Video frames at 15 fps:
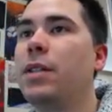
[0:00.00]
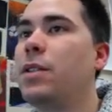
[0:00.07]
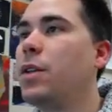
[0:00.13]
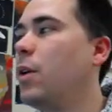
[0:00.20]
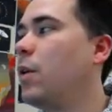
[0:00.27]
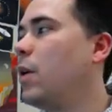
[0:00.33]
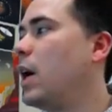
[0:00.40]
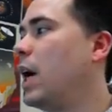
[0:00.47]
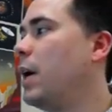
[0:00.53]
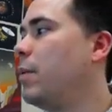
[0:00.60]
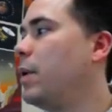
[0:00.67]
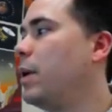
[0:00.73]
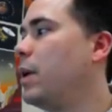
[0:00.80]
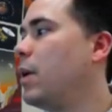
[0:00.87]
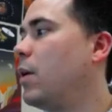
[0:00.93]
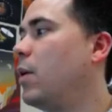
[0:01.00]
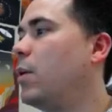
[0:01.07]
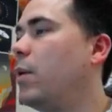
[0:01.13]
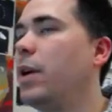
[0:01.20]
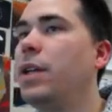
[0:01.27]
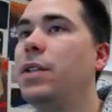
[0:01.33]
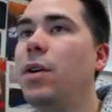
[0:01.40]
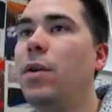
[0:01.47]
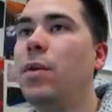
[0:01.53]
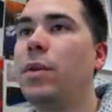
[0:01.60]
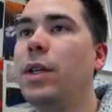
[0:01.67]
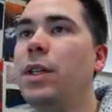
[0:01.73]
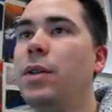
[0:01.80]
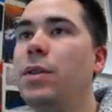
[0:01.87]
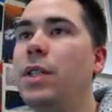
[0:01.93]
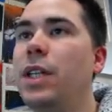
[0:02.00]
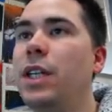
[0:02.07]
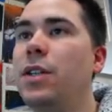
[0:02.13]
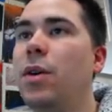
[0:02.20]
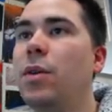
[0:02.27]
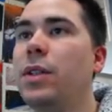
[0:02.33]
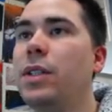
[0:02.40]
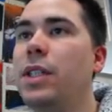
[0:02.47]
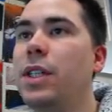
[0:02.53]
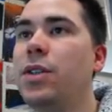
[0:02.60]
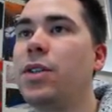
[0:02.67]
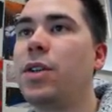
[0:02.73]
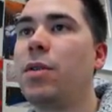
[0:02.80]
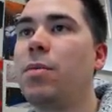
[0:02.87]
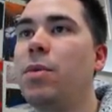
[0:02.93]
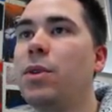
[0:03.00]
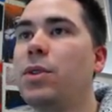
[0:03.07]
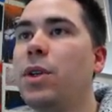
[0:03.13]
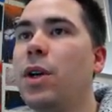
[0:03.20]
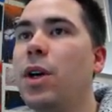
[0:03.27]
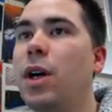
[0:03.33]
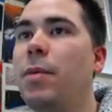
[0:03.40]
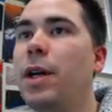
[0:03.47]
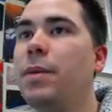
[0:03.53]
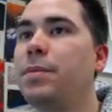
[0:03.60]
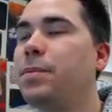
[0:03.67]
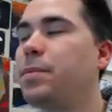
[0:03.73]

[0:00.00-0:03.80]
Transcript: So I would always only do only teachers can post or comment.